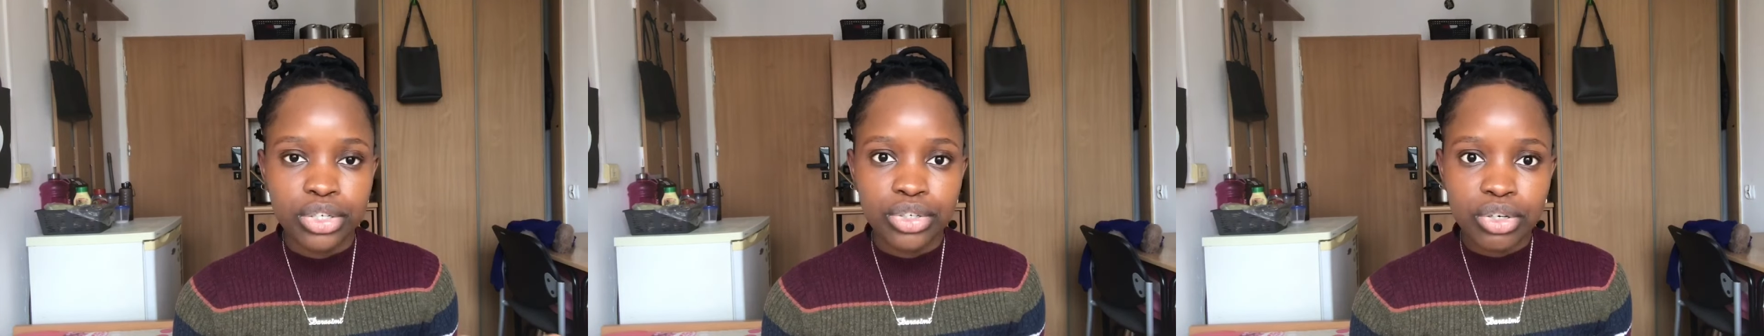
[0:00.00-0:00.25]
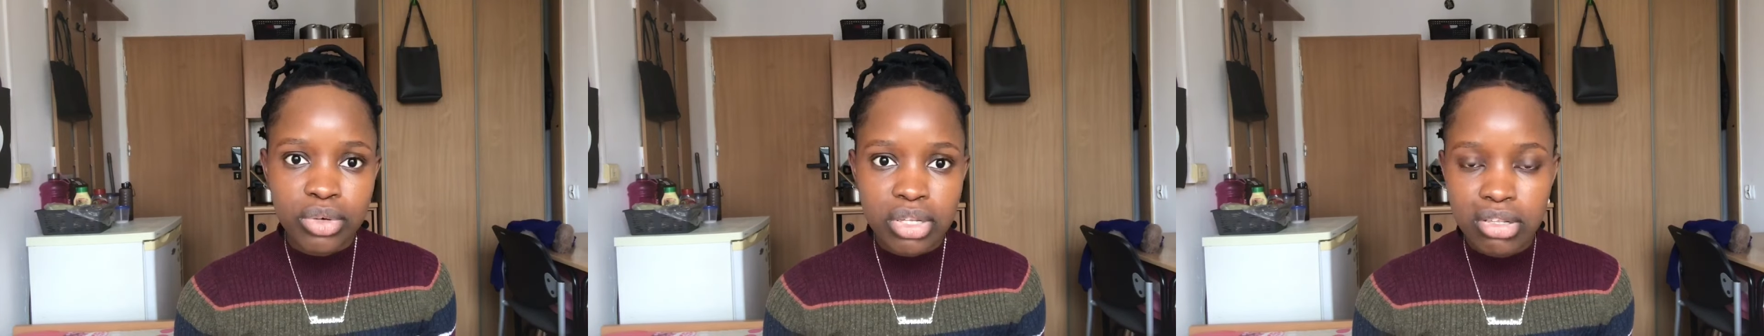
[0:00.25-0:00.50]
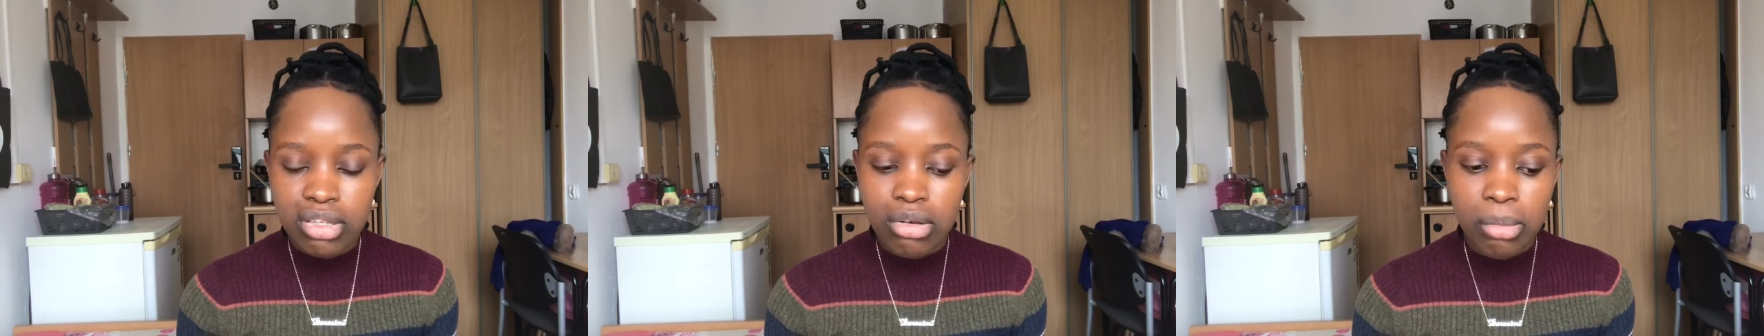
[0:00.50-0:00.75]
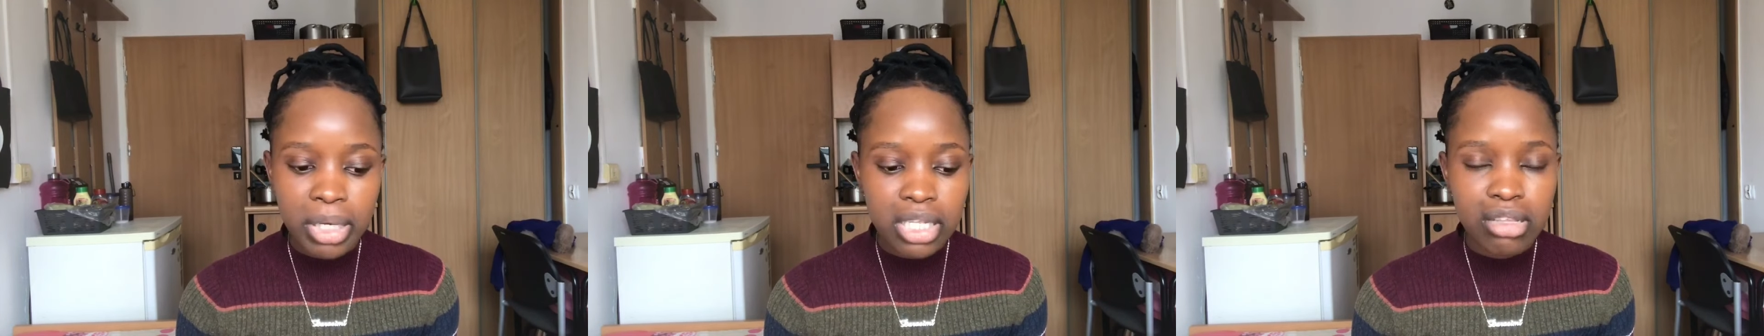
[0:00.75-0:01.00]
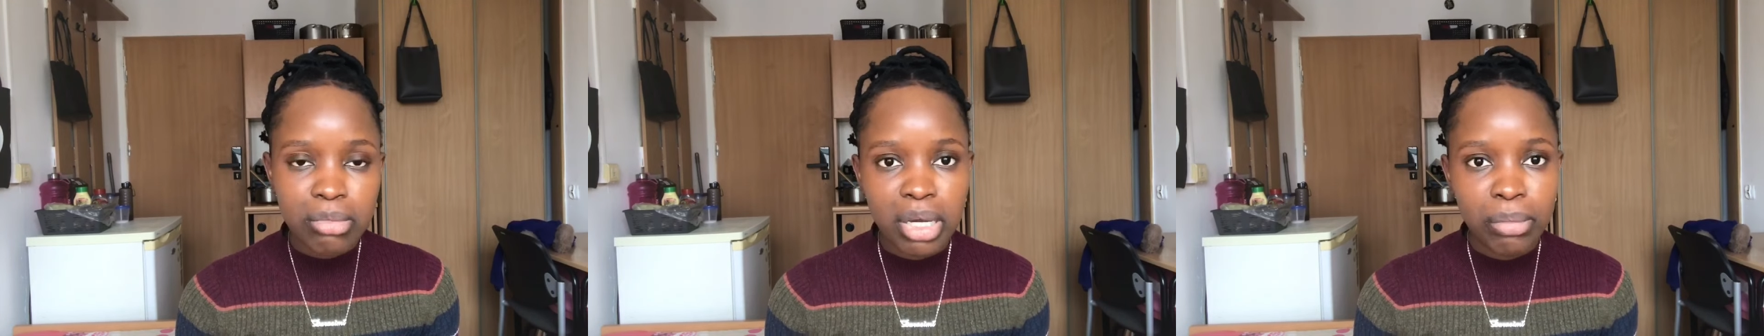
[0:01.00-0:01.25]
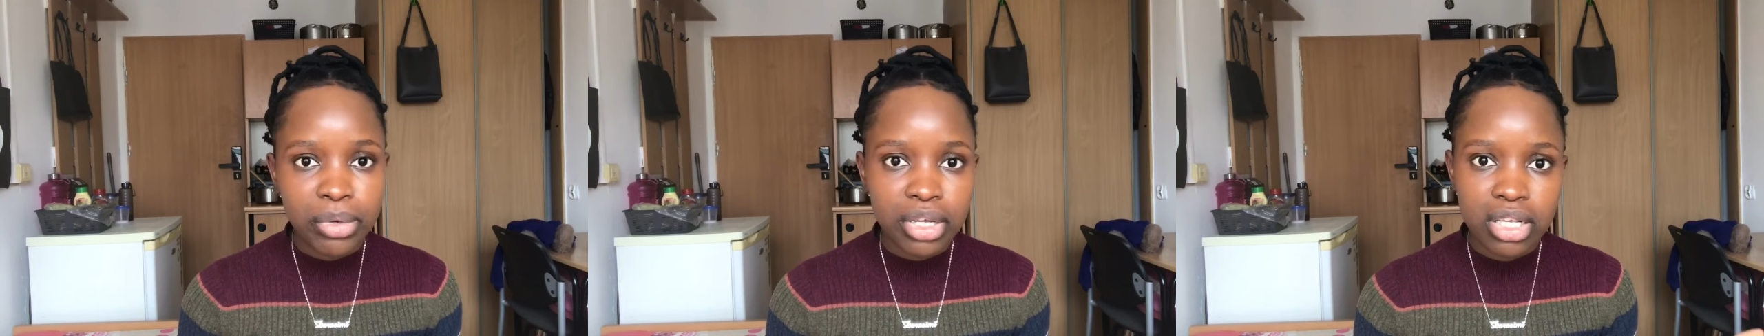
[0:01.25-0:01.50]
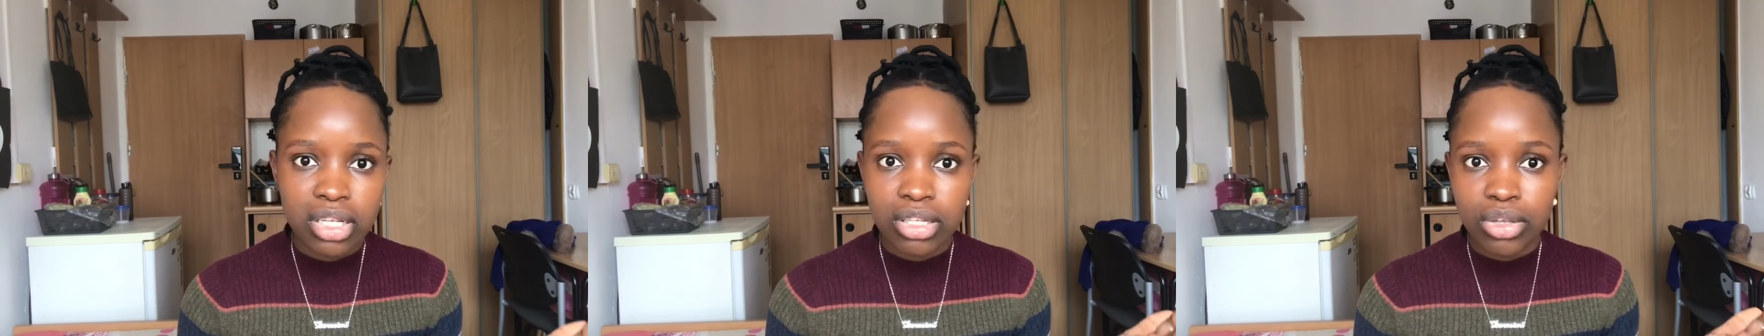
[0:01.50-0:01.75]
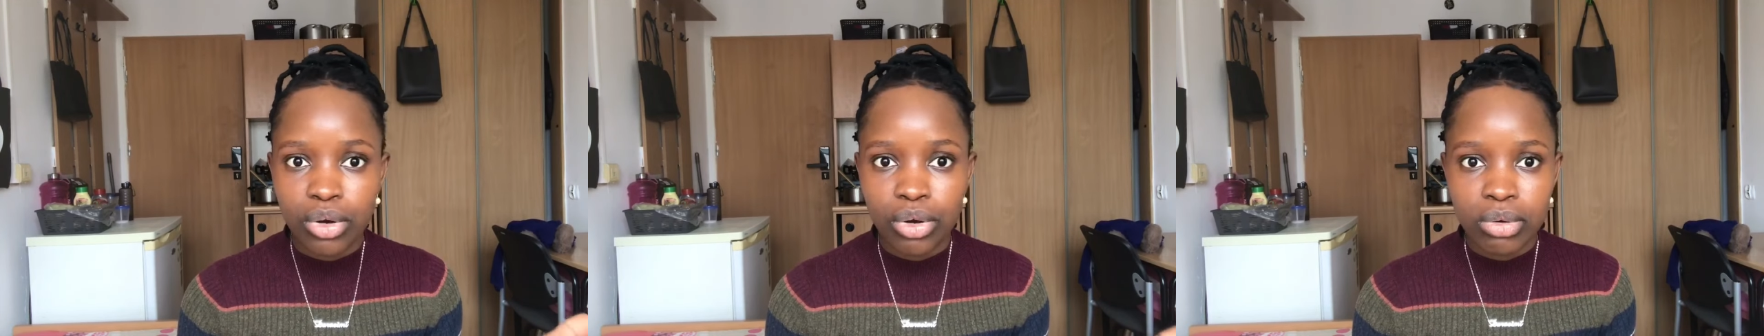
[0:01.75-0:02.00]
During summer, summer break
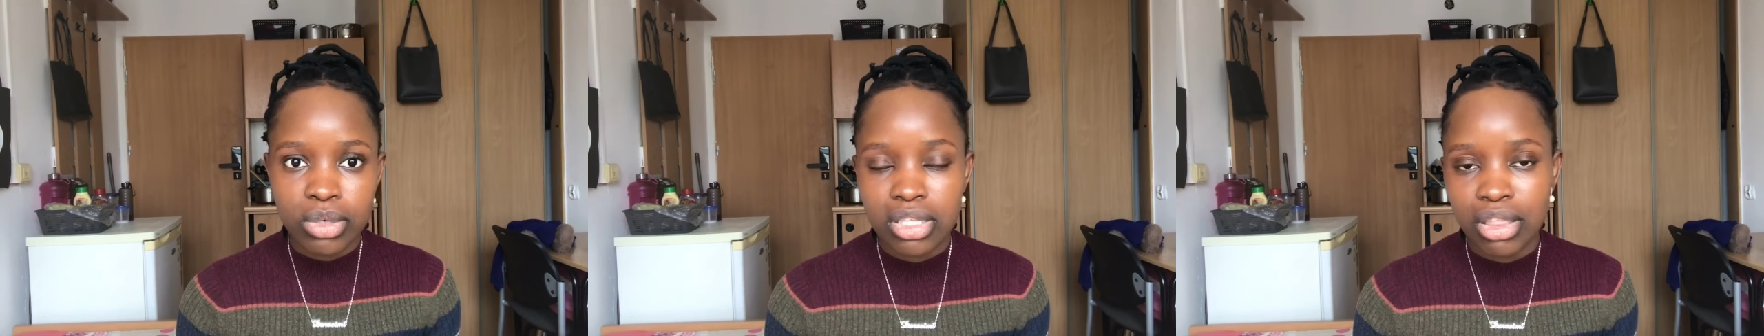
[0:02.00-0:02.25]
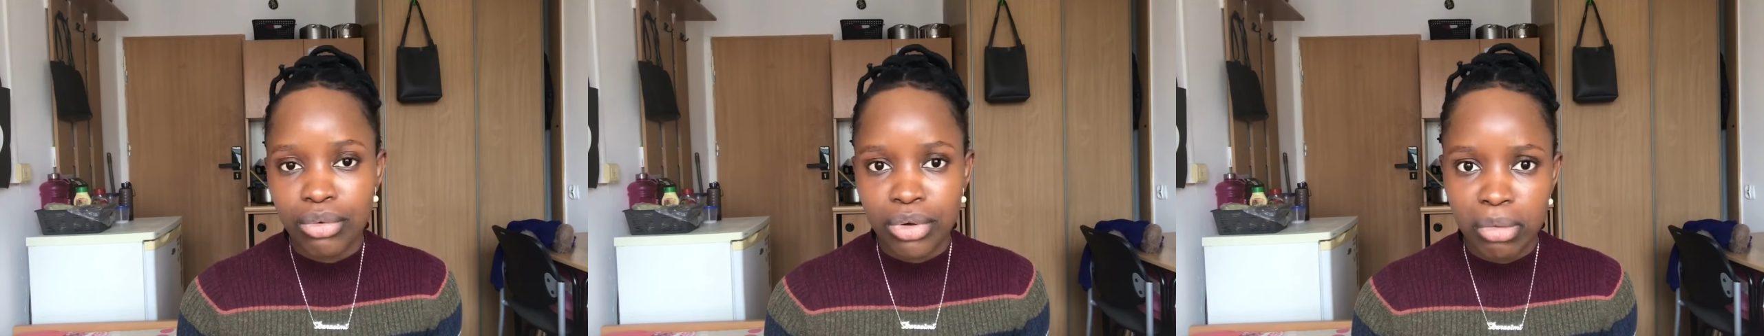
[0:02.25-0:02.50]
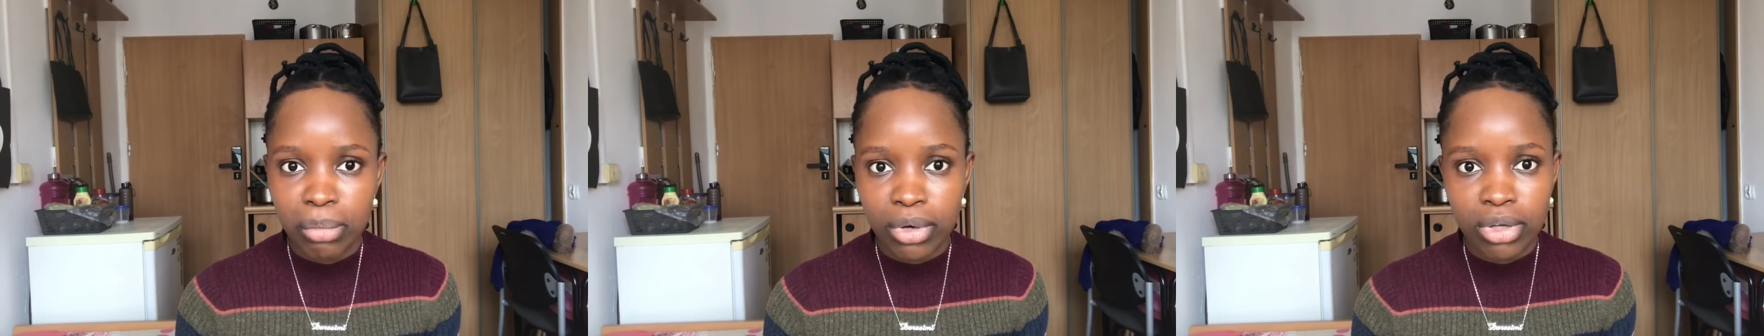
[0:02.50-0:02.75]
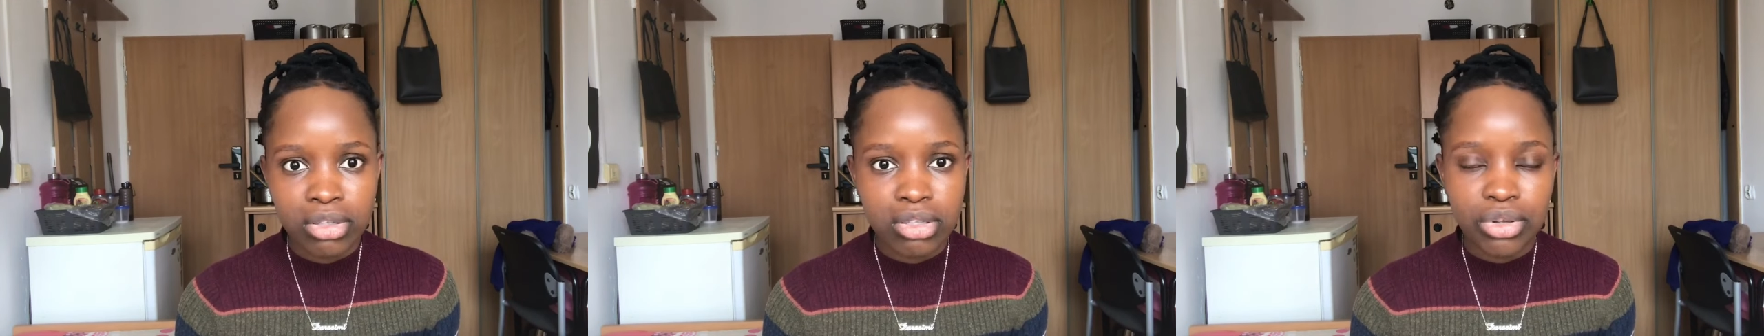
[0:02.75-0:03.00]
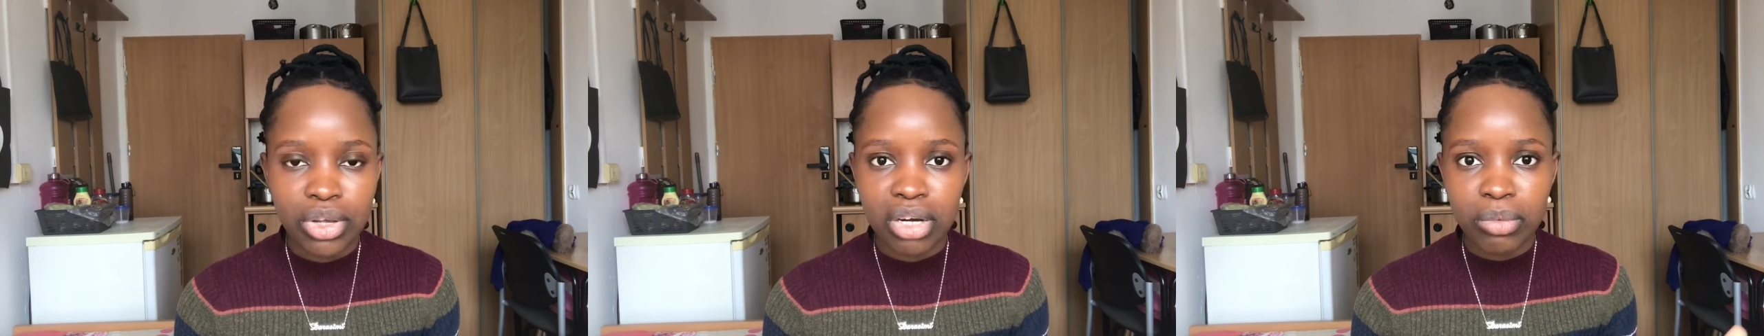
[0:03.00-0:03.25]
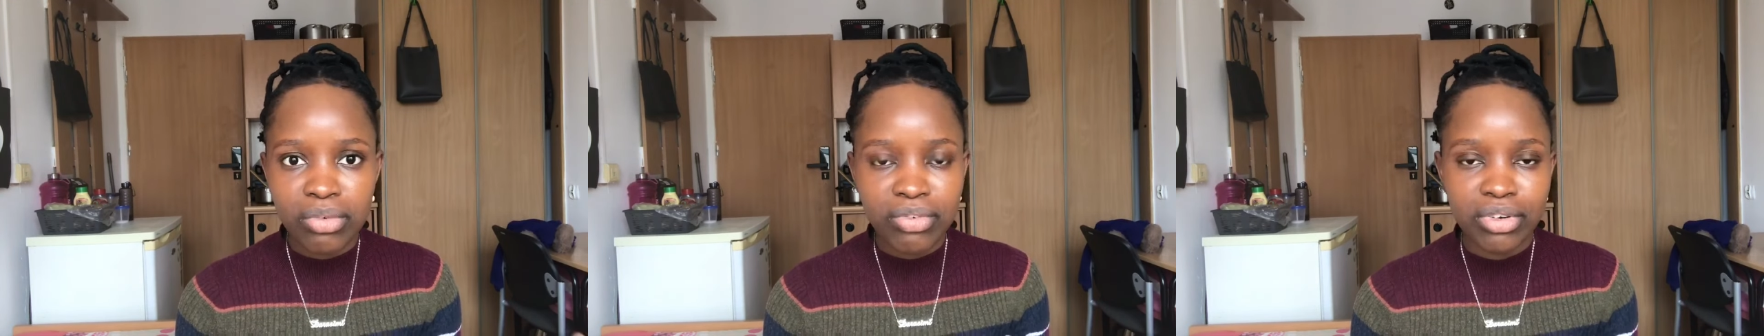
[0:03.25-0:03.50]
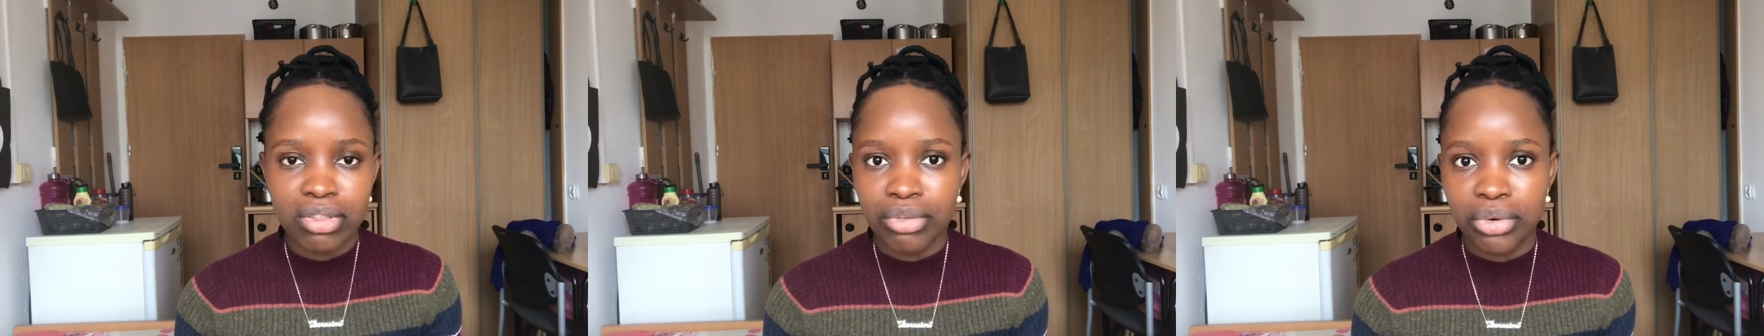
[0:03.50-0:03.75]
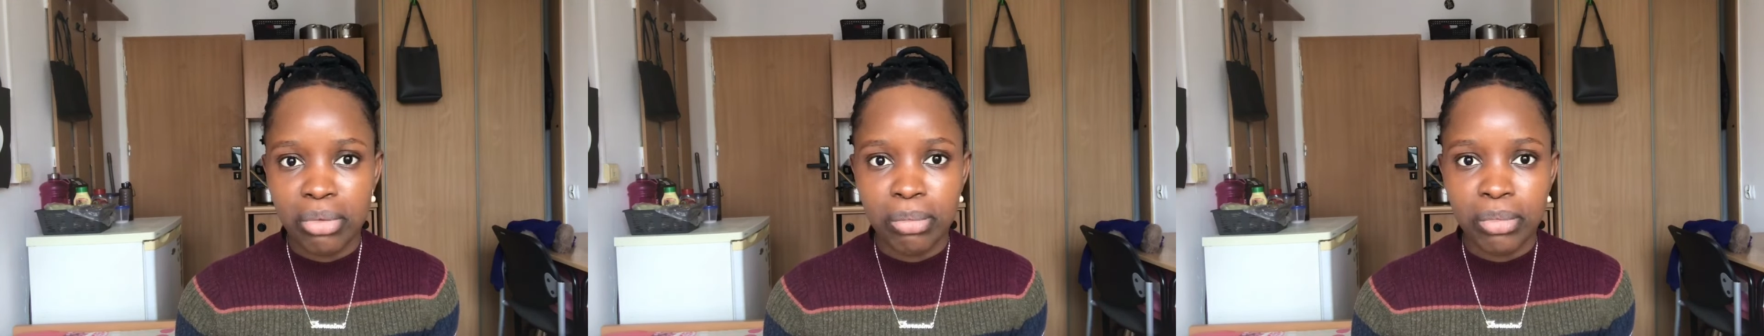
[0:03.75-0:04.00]
is always 3 months. You can work for 3